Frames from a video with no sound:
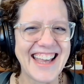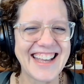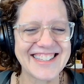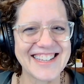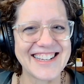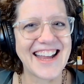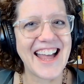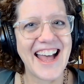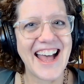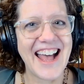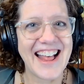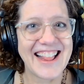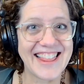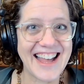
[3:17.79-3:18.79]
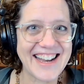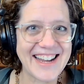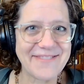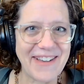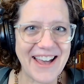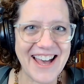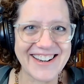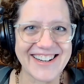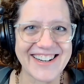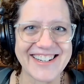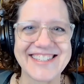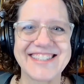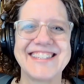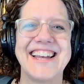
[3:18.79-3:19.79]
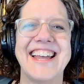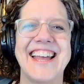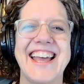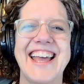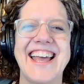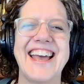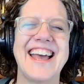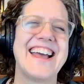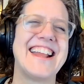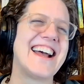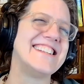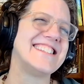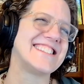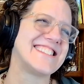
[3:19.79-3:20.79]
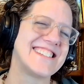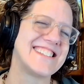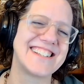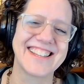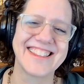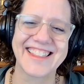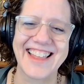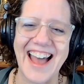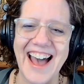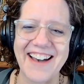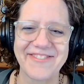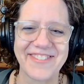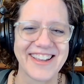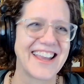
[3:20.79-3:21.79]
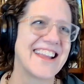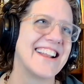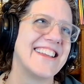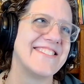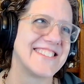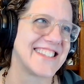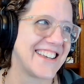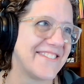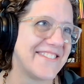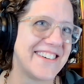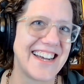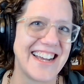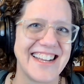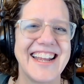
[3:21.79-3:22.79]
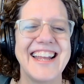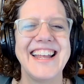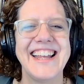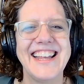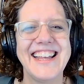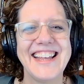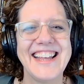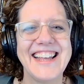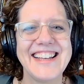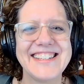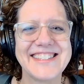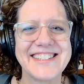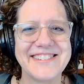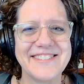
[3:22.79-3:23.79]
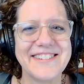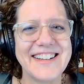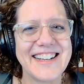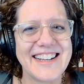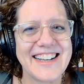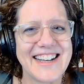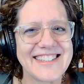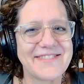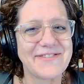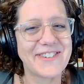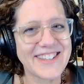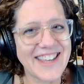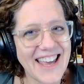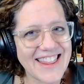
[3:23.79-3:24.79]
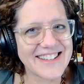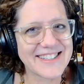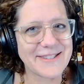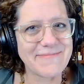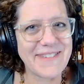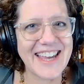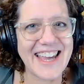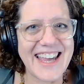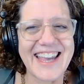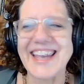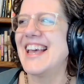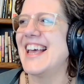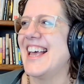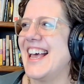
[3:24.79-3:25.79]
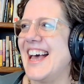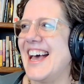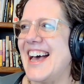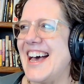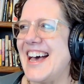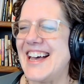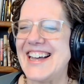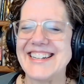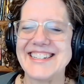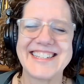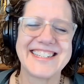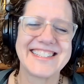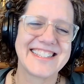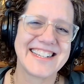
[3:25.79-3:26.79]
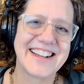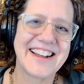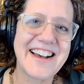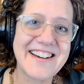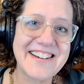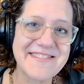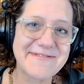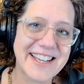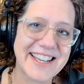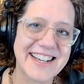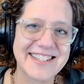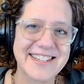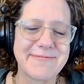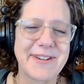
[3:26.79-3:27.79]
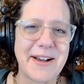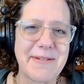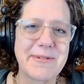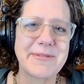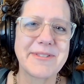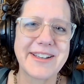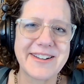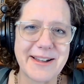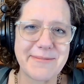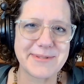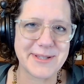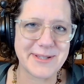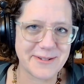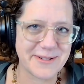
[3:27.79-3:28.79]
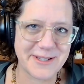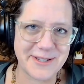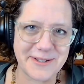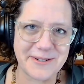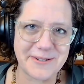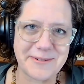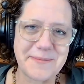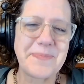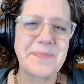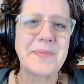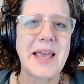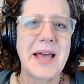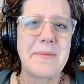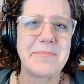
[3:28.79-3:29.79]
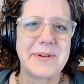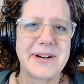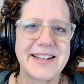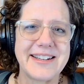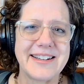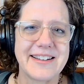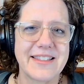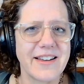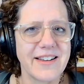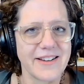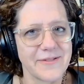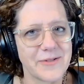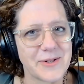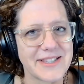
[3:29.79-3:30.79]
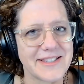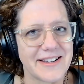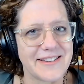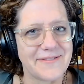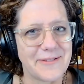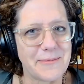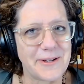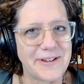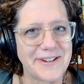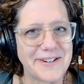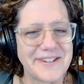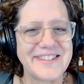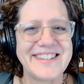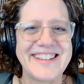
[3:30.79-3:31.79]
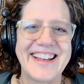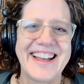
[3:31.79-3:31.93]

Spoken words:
He said, Lighting Matters. And I just started laughing. And he was like, what? So I said, well, yeah, that's me. And he said, oh my gosh, I'm only on episode 2, but I thought your voice sounded familiar.